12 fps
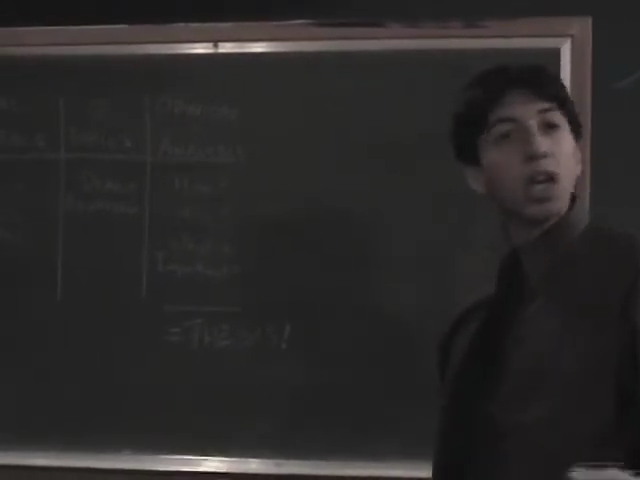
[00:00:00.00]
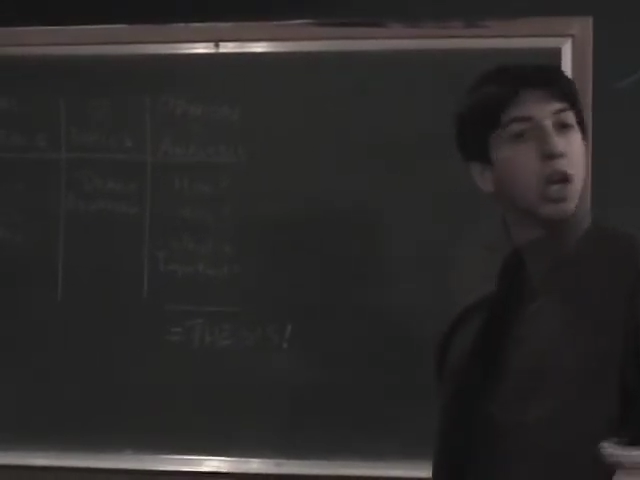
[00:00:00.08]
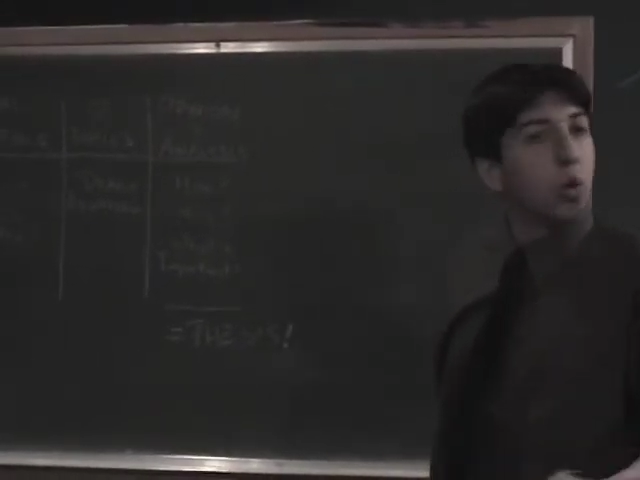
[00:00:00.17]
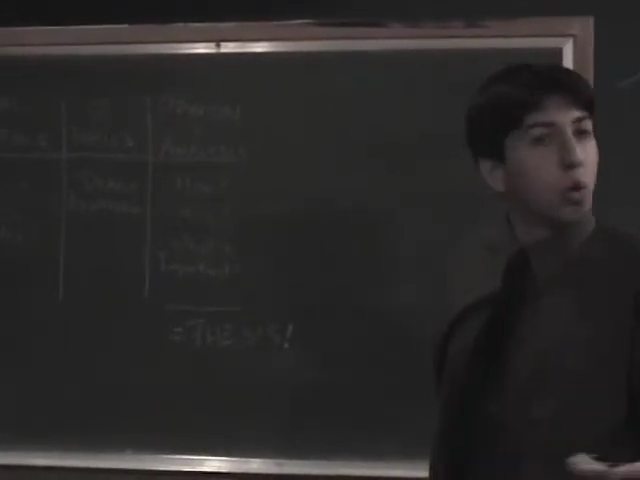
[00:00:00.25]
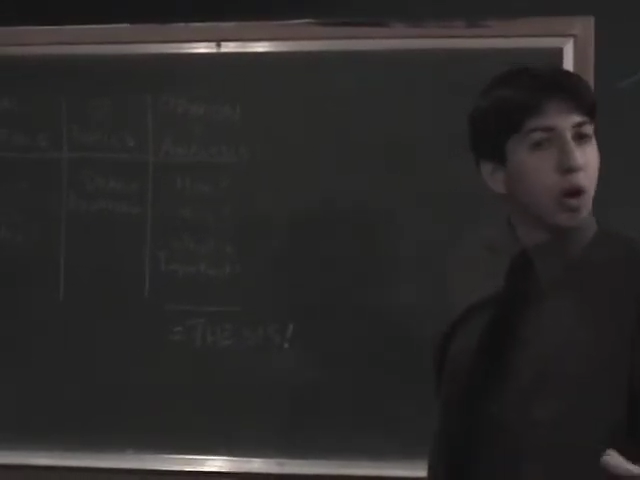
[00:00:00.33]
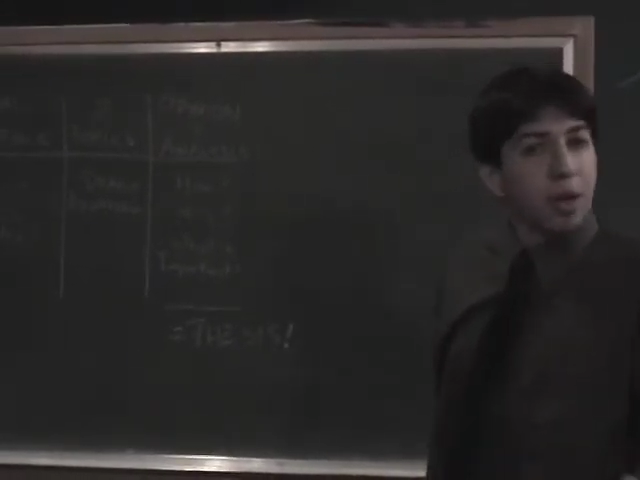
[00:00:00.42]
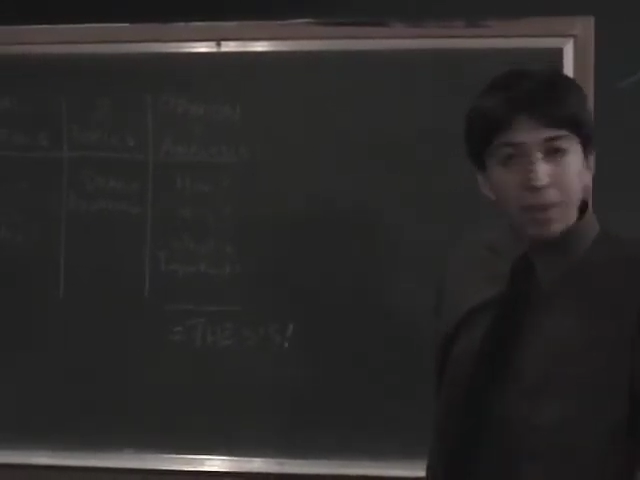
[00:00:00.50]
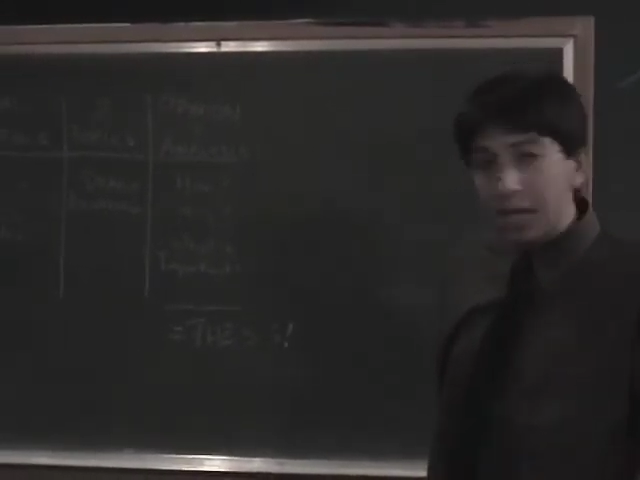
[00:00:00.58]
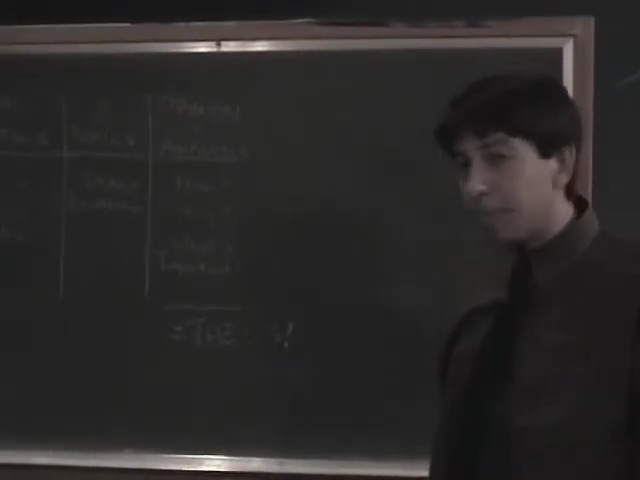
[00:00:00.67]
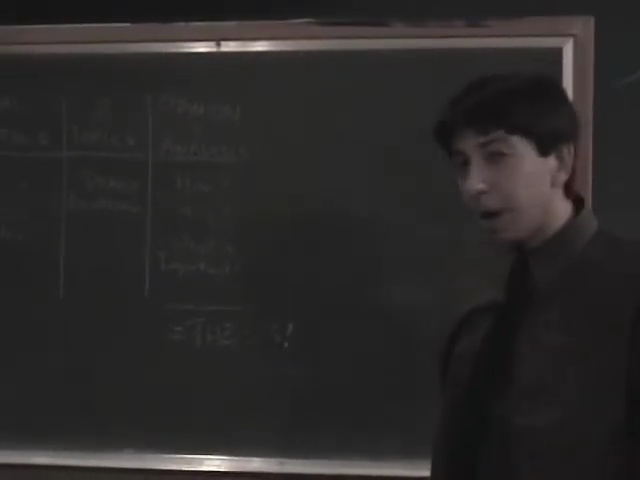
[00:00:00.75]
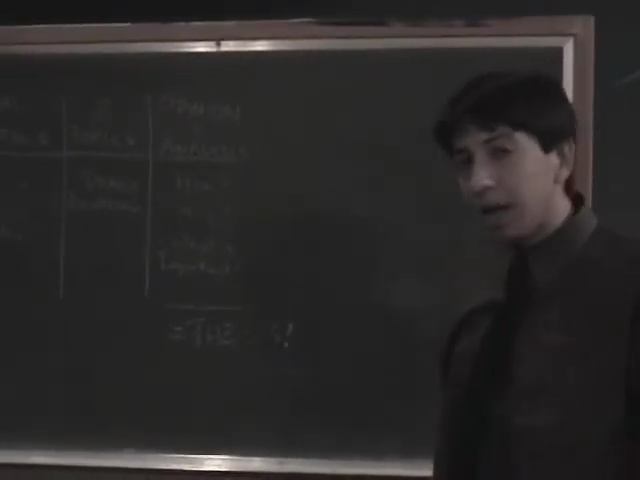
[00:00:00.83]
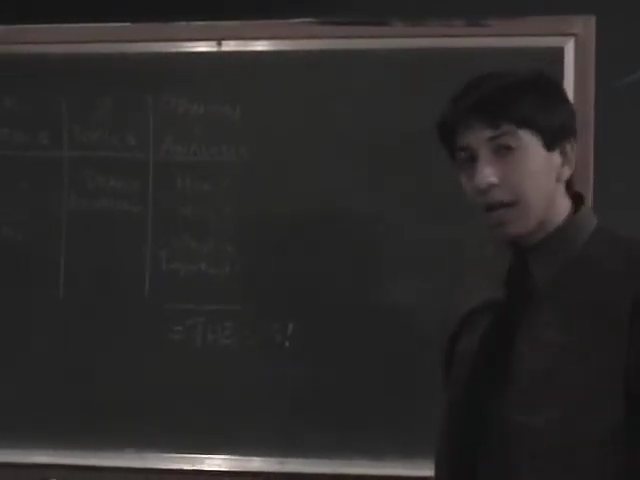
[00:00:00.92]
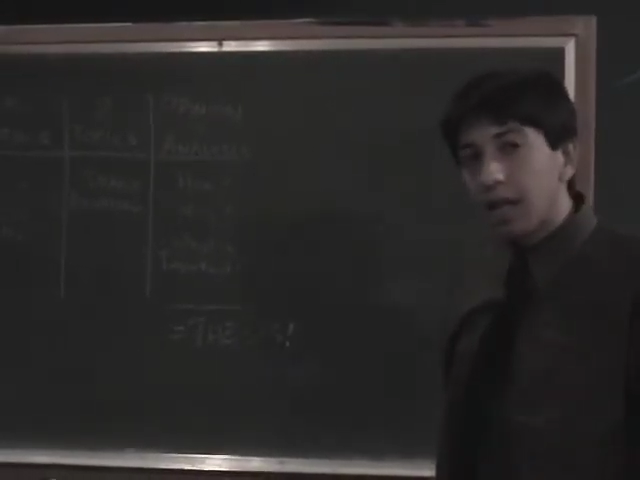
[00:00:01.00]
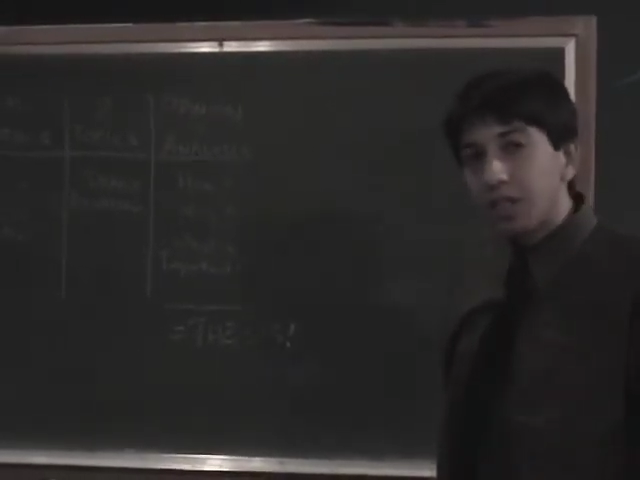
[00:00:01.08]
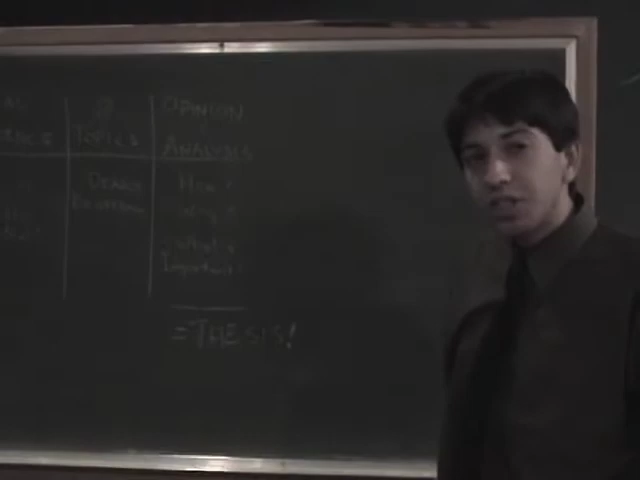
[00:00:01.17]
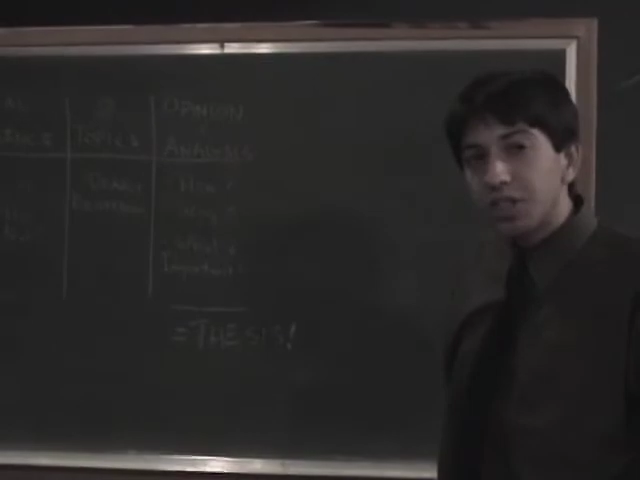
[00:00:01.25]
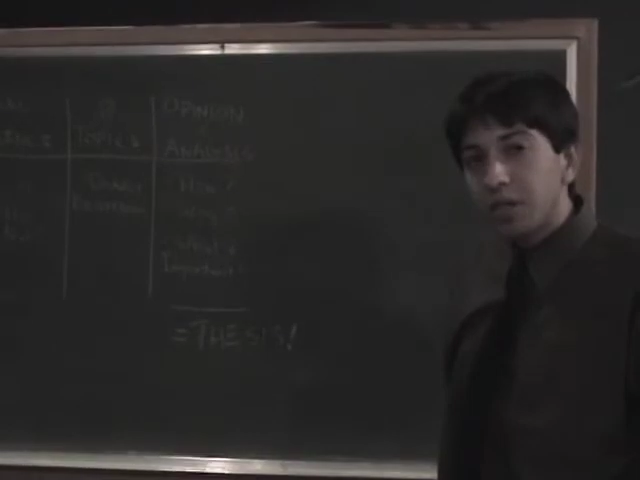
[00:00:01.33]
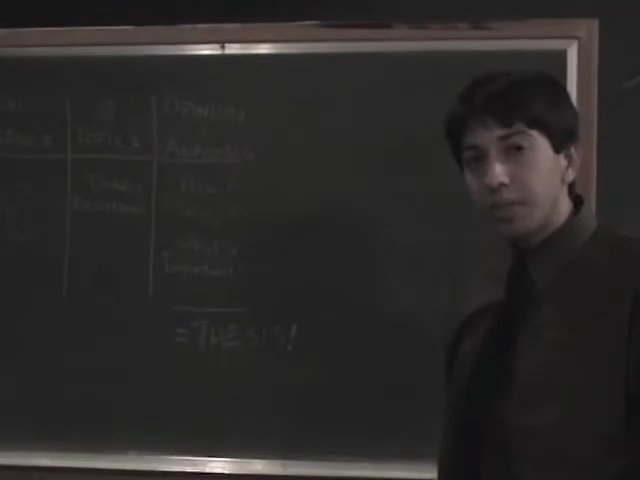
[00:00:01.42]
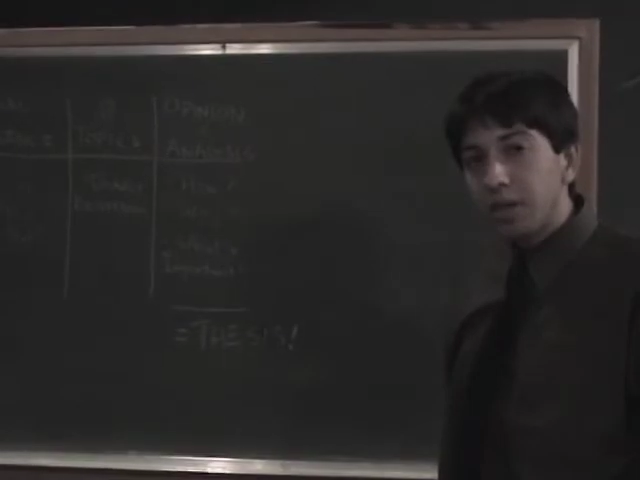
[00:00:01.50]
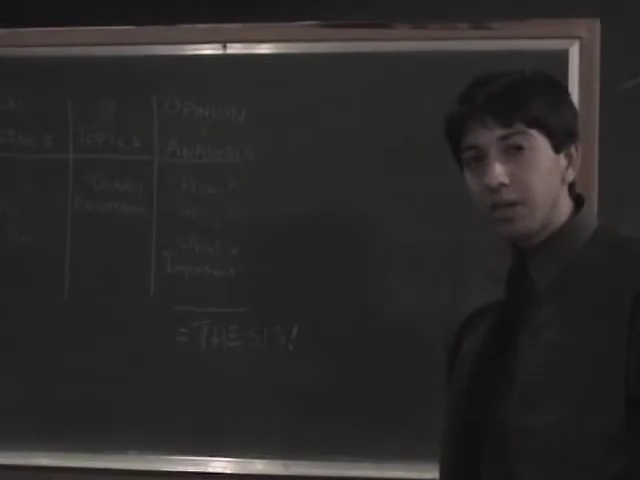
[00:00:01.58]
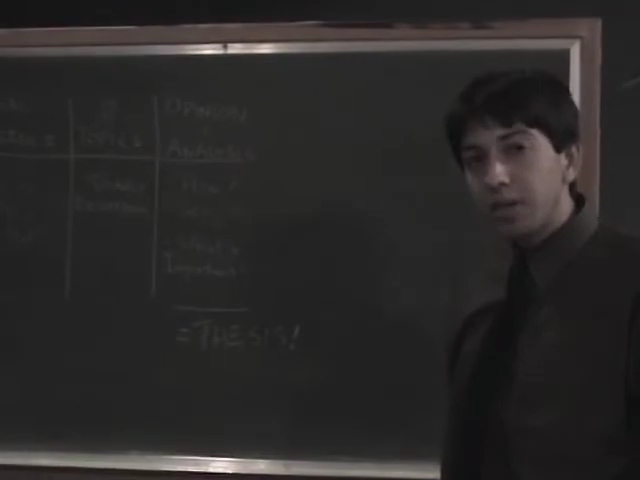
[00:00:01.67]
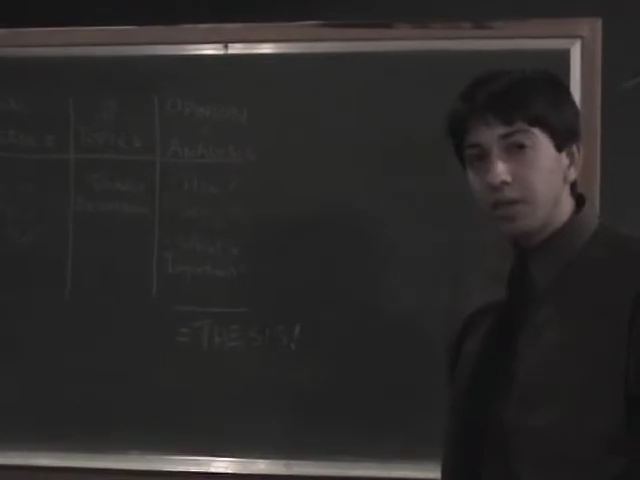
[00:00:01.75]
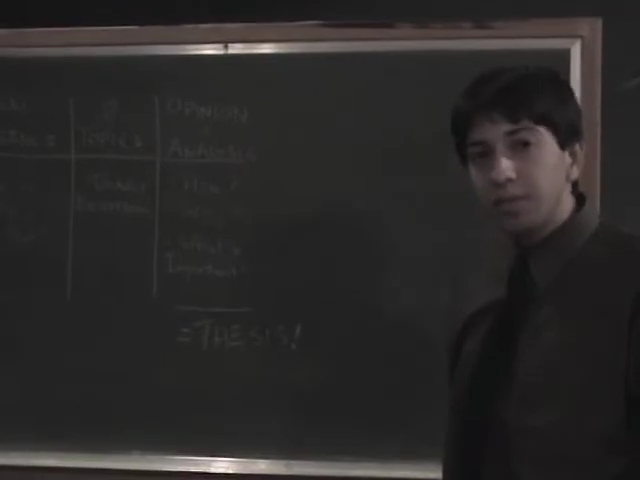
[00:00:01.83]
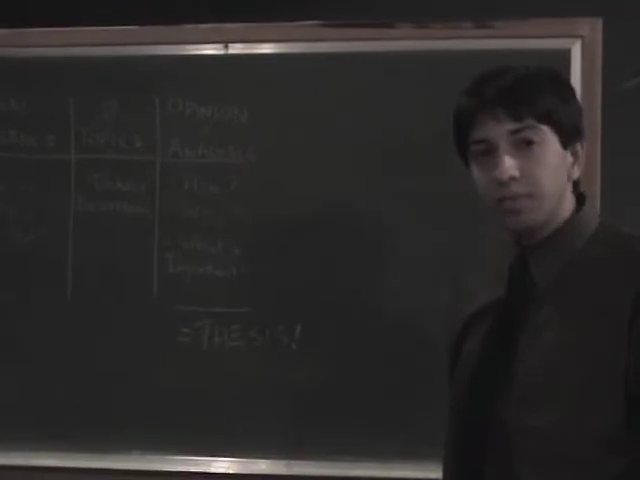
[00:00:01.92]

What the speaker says: What do I mean by analysis and opinion?